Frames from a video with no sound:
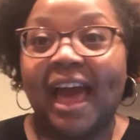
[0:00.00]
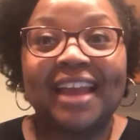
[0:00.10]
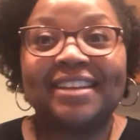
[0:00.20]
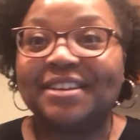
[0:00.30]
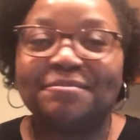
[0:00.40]

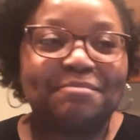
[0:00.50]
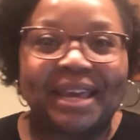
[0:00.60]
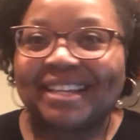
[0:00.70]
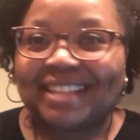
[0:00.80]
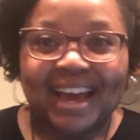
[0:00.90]
And
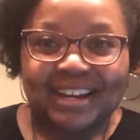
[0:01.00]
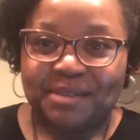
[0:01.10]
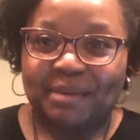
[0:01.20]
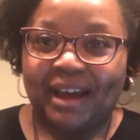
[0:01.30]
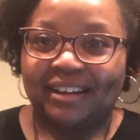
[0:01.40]
be
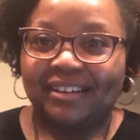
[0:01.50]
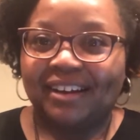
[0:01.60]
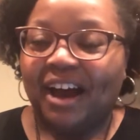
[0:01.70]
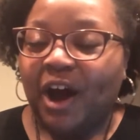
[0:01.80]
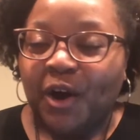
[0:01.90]
excited about it.
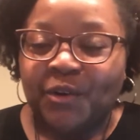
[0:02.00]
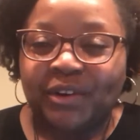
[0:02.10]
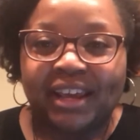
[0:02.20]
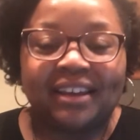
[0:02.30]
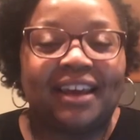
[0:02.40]

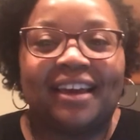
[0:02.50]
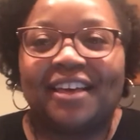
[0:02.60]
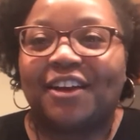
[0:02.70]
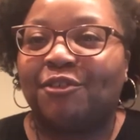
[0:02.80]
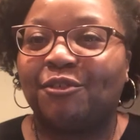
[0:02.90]
Own it,
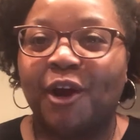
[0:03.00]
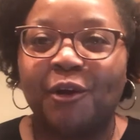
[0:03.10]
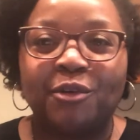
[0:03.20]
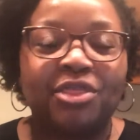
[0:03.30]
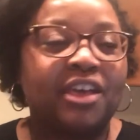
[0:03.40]

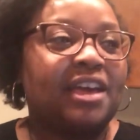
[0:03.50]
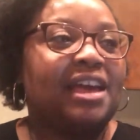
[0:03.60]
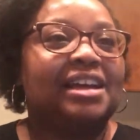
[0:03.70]
growth,